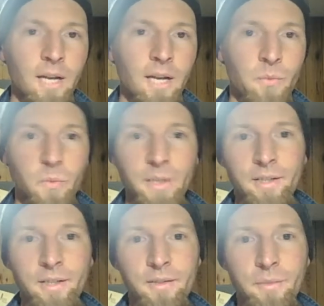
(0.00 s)
we
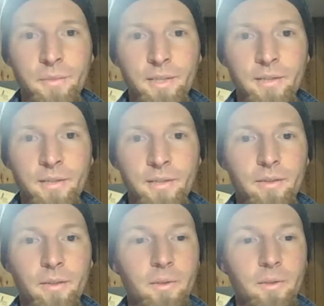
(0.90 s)
need to be,
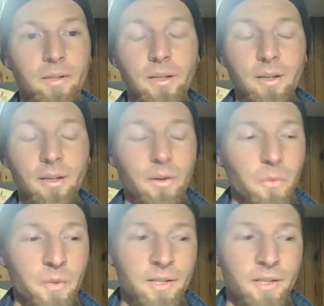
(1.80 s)

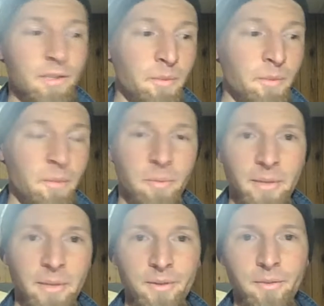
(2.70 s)
we need to be
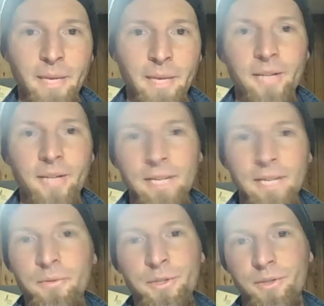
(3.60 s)
prepared to battle
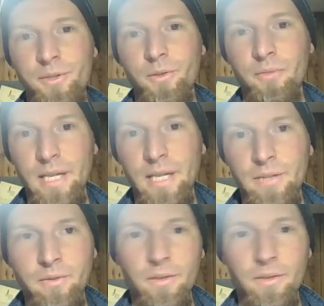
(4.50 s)
every single
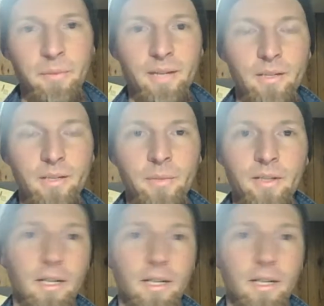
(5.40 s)
phase of this pandemic.